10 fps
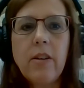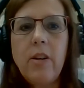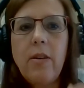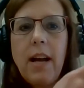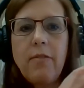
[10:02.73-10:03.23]

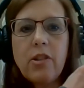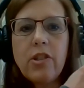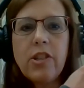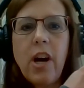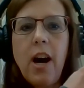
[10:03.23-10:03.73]
you have your
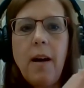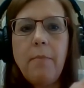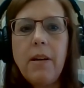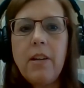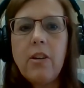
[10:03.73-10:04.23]

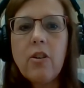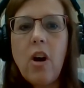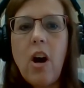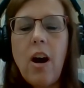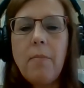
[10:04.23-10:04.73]
stop, your
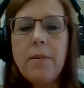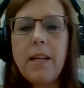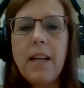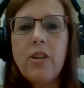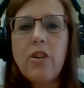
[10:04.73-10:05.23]
opt,
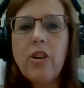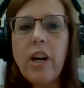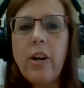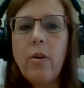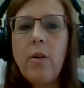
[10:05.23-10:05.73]
and your
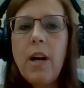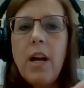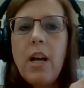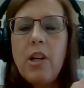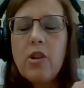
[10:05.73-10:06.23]
go.
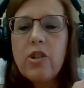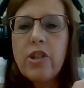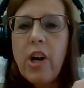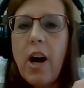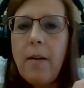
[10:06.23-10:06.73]
Your
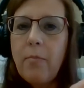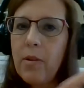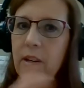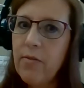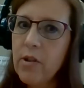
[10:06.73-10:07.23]
stop,
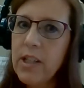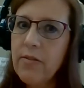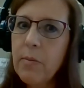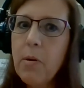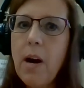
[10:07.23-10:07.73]
when you first have
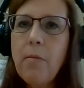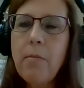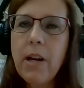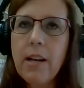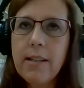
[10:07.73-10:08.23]
your problem,
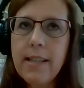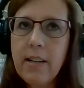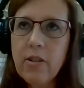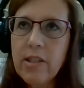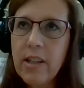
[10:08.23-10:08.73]
you got to tell
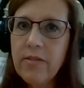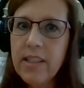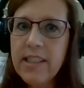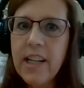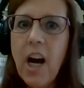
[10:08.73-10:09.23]
yourself to
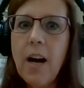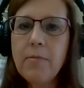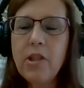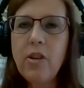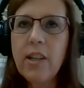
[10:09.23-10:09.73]
stop
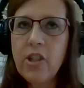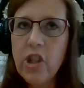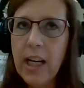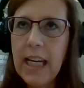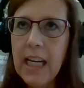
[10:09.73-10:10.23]
so you can
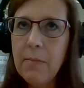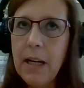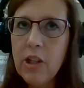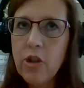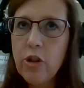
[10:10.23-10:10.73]
check in and
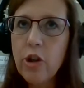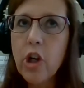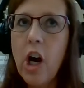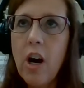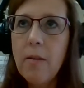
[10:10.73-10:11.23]
make sure you're
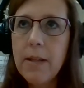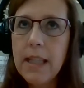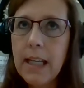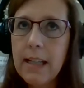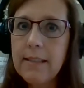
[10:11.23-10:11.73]
calm and
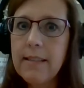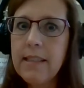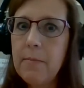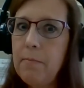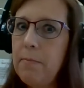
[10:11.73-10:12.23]
think, is this
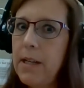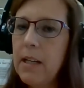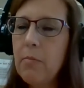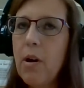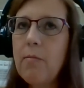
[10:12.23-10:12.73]
a
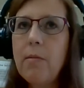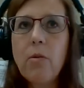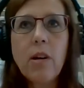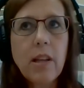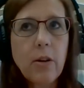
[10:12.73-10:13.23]
big problem
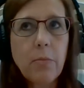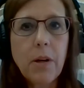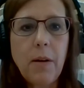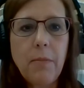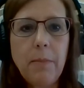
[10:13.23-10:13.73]
or a little
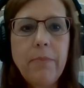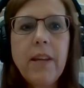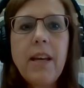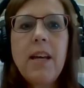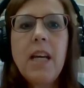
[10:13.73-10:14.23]
problem?
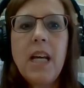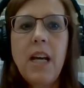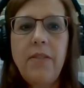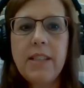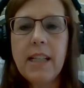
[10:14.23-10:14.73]

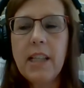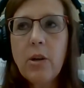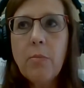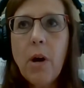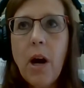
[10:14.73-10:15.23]
If it's a
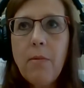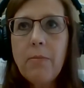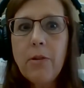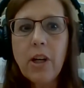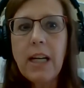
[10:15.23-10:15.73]
little
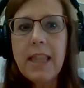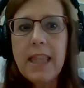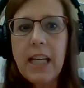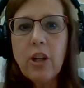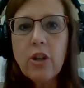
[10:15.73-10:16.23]
problem, you're going to
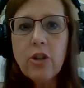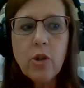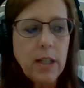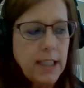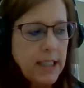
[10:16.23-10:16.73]
think of your
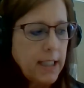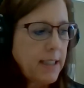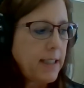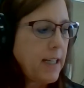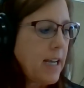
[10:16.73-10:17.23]

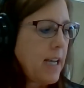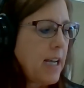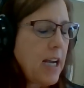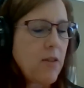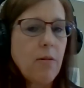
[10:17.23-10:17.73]
choices.
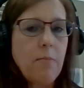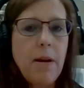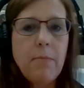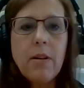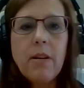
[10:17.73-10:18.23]
And
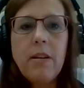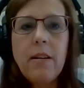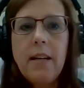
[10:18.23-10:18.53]
remember,